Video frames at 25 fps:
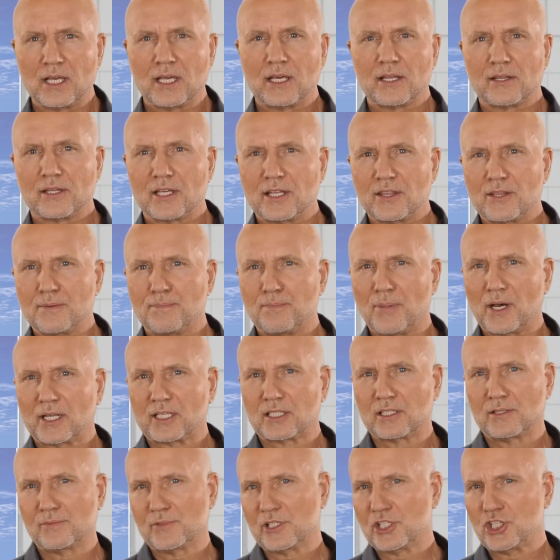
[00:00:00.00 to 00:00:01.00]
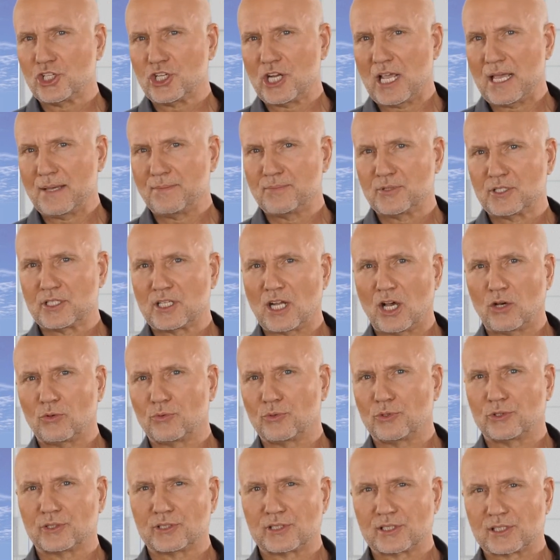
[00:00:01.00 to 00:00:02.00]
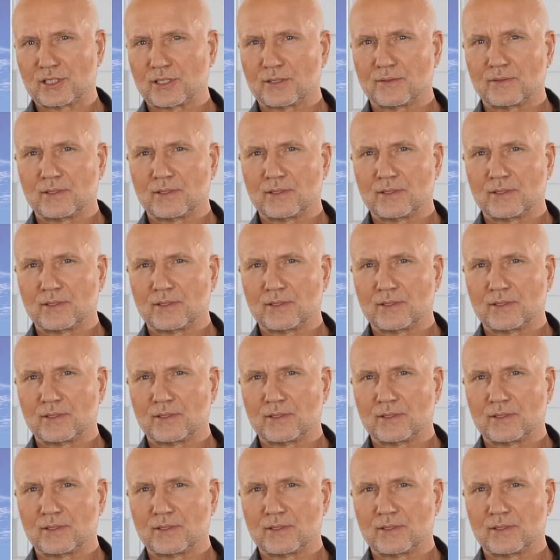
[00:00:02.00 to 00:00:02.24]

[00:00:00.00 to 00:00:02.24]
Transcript: than the bottom is shaped downwards.